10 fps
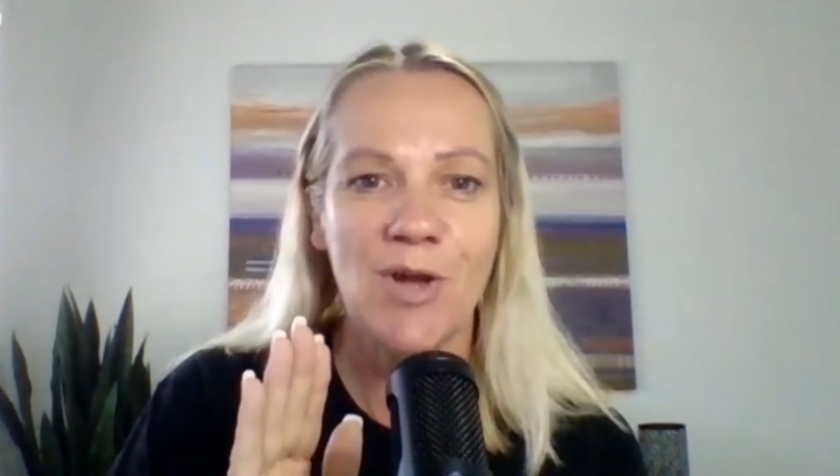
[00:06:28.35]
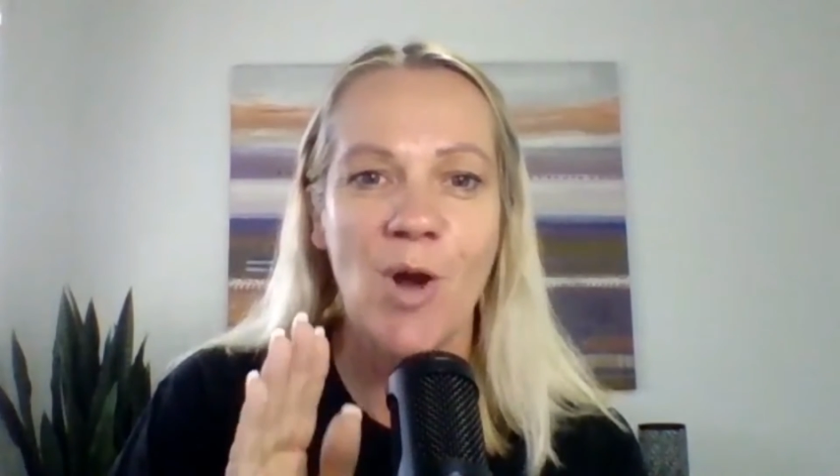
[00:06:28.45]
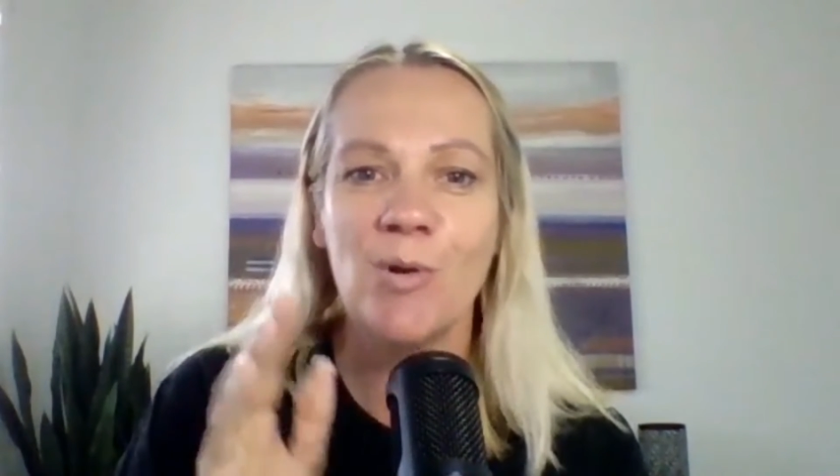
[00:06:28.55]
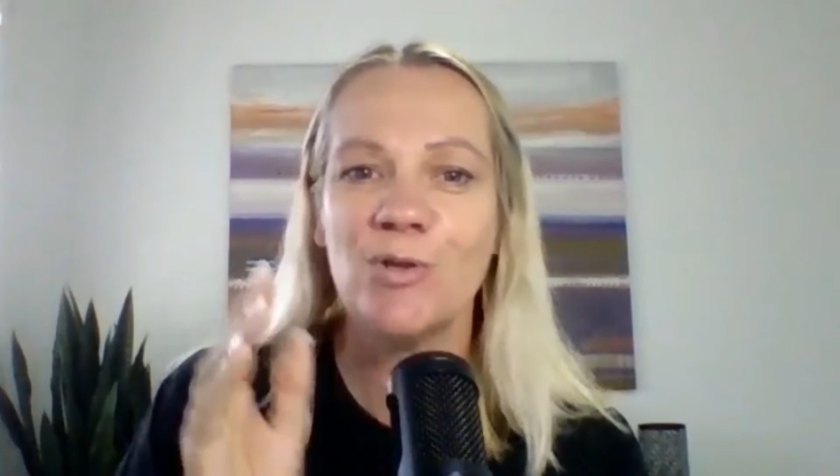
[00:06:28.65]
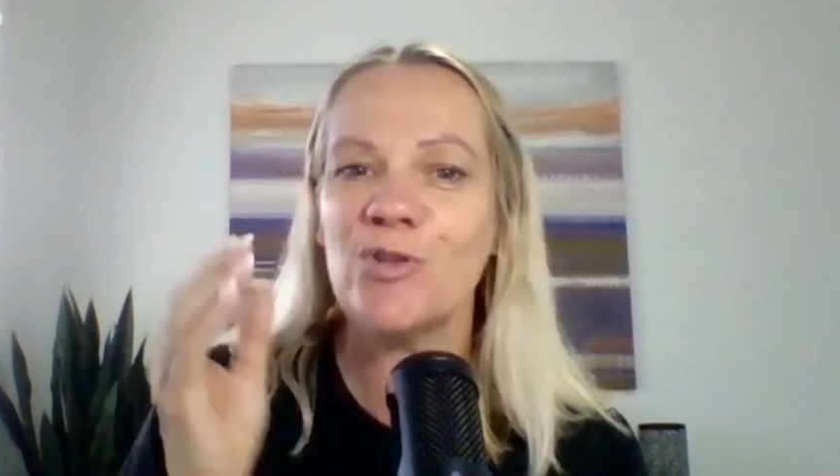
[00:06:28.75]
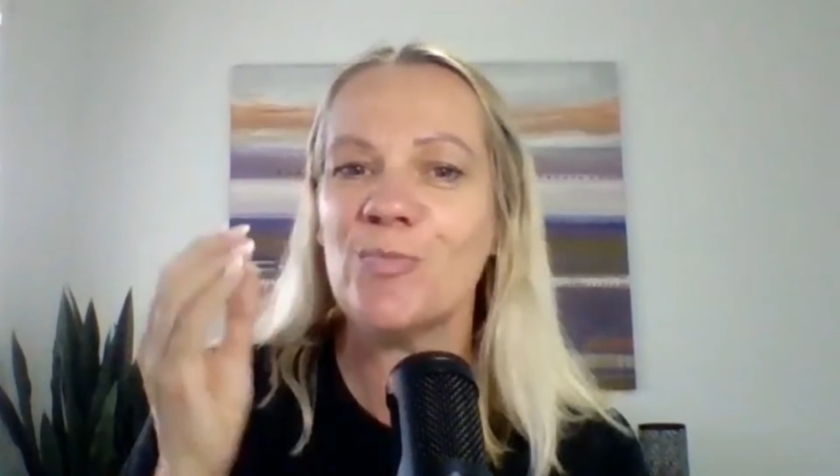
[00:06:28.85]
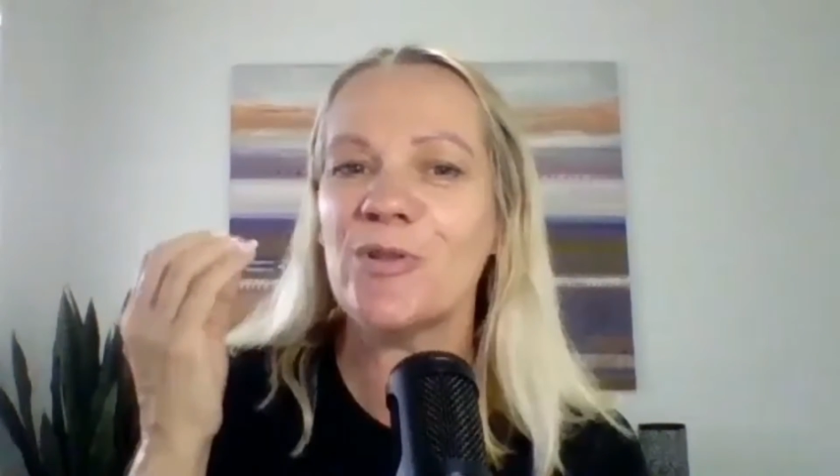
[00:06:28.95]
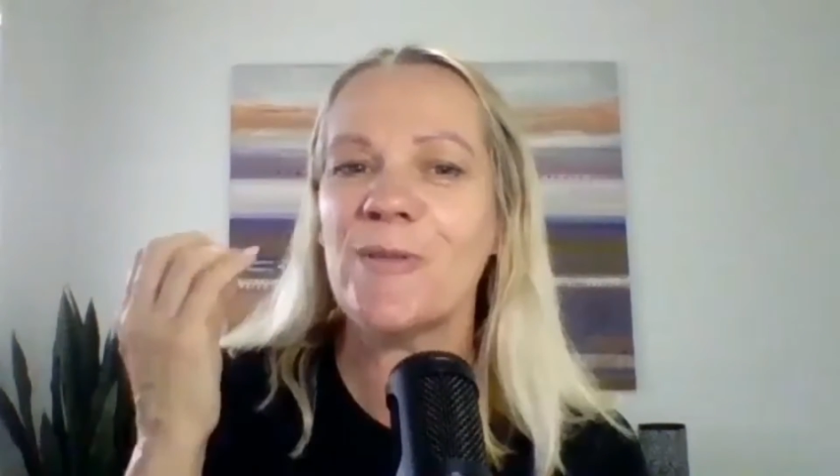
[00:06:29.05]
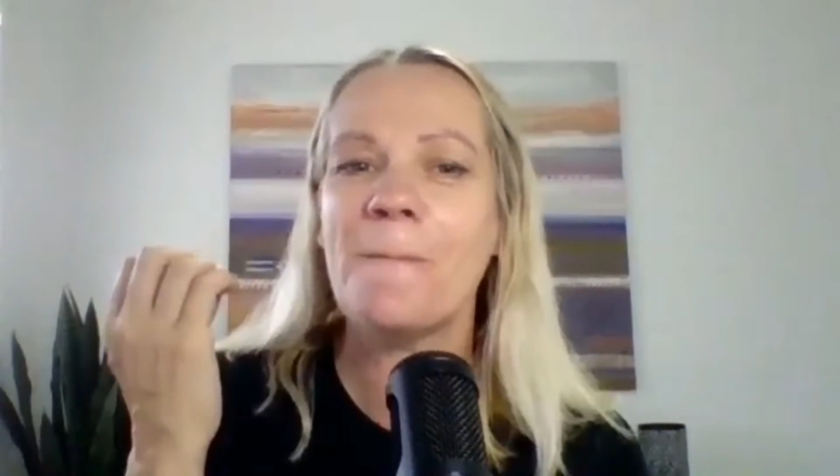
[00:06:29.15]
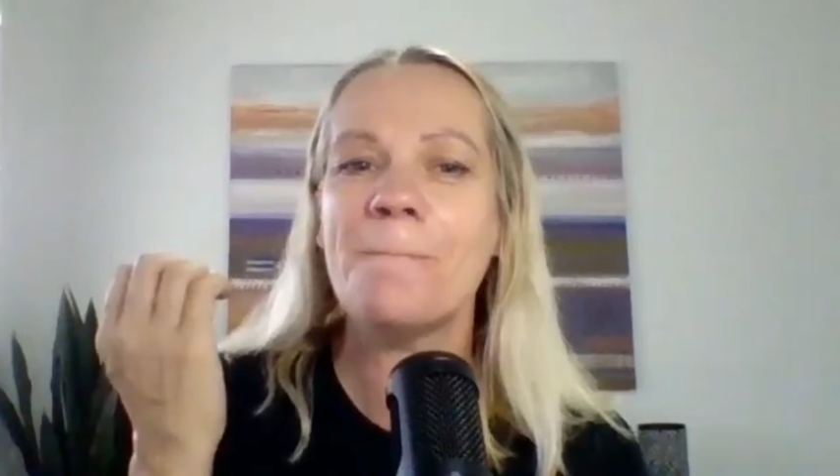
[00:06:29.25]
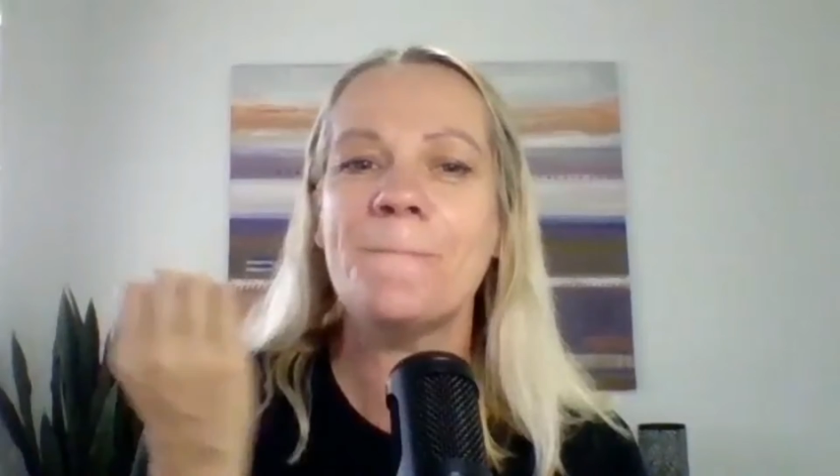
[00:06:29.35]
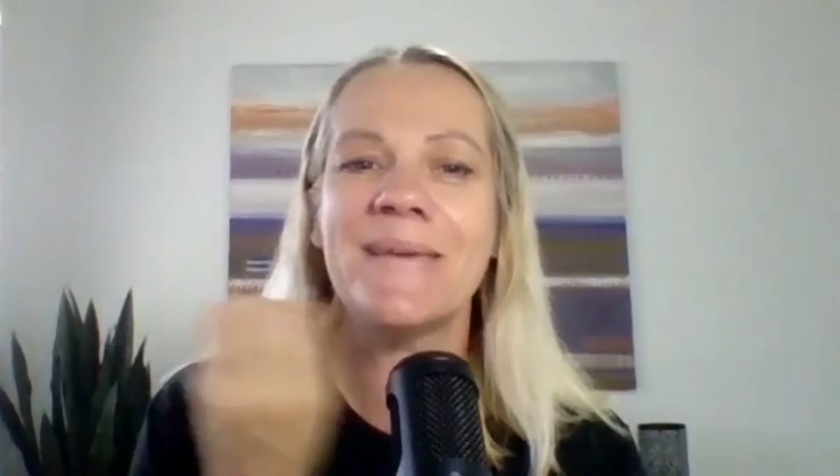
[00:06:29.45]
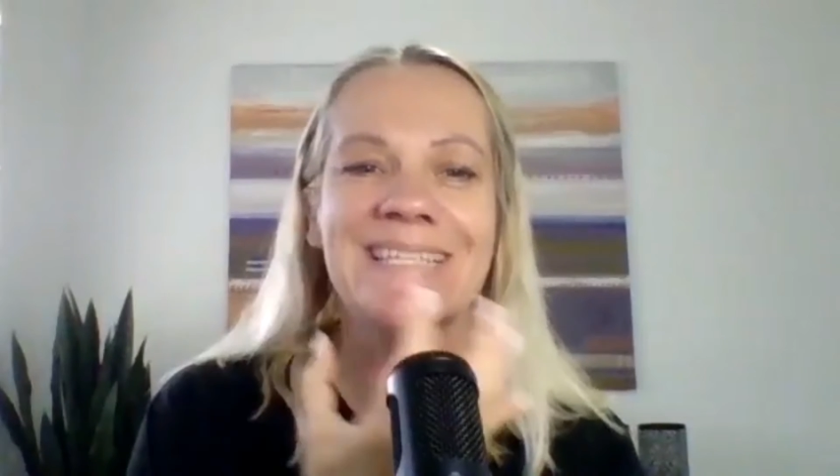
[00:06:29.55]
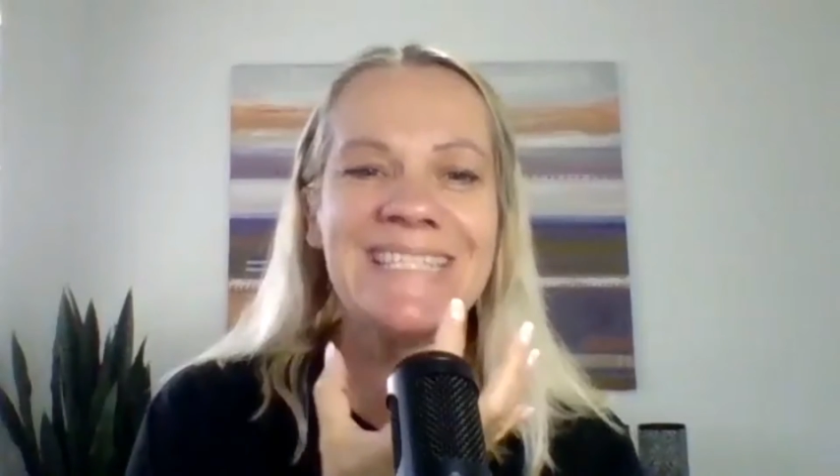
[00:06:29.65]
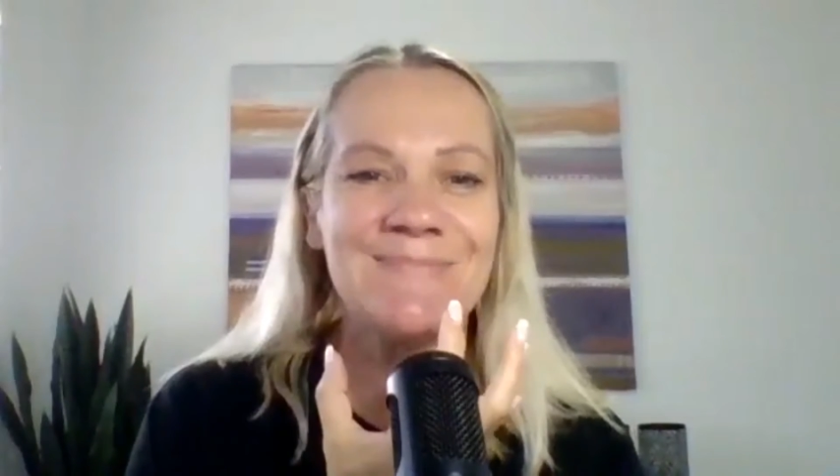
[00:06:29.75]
I want you to put the biggest